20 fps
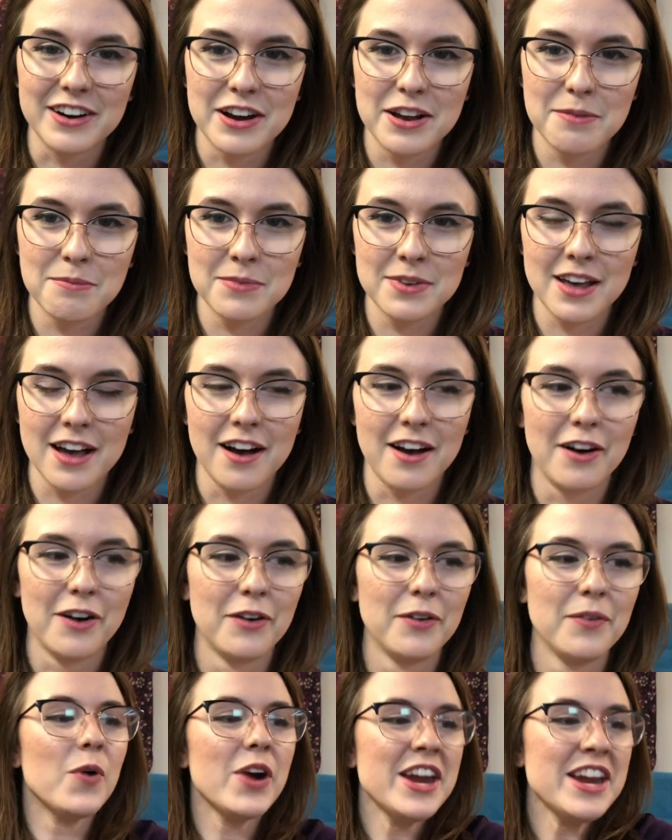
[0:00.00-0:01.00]
him
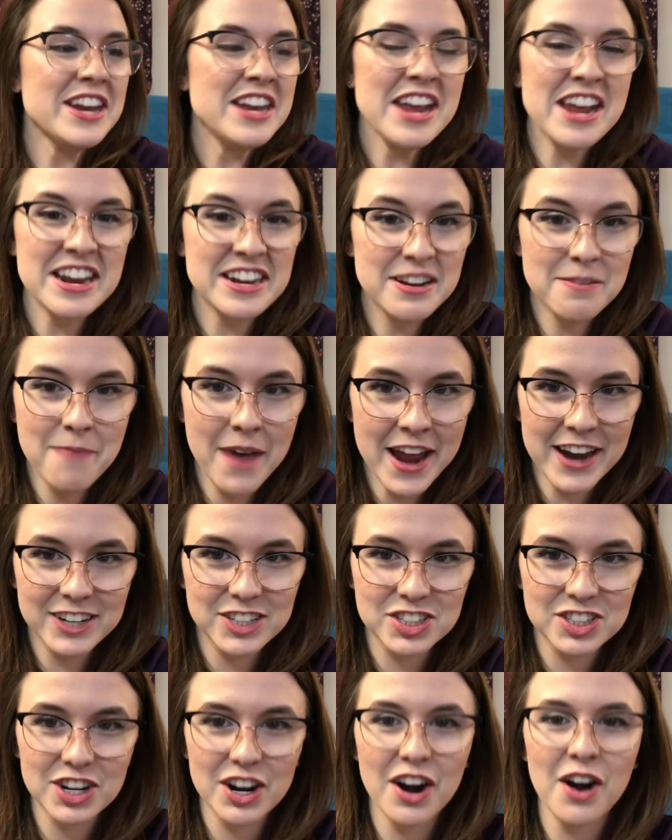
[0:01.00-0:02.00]
yell, "We need to make
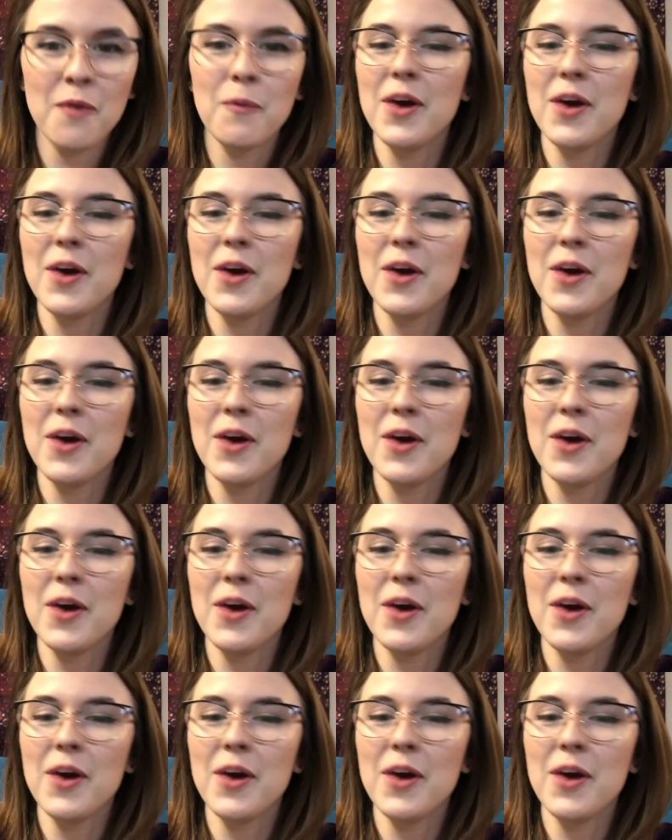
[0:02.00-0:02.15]
sure